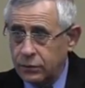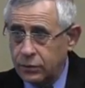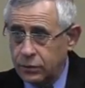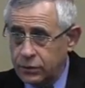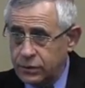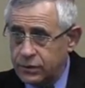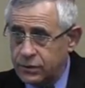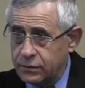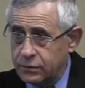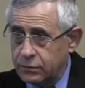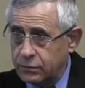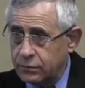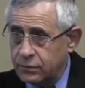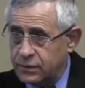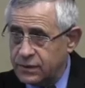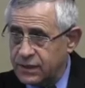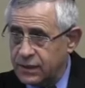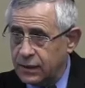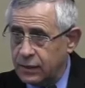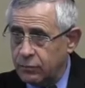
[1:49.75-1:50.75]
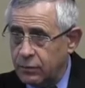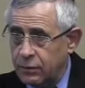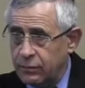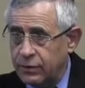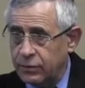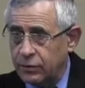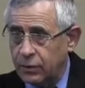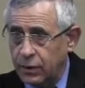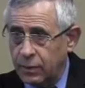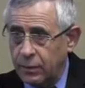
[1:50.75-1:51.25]
used to see when
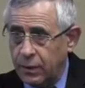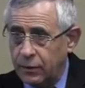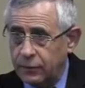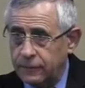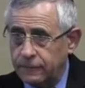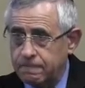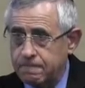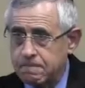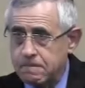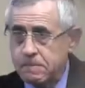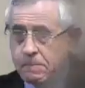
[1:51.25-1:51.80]
we talk about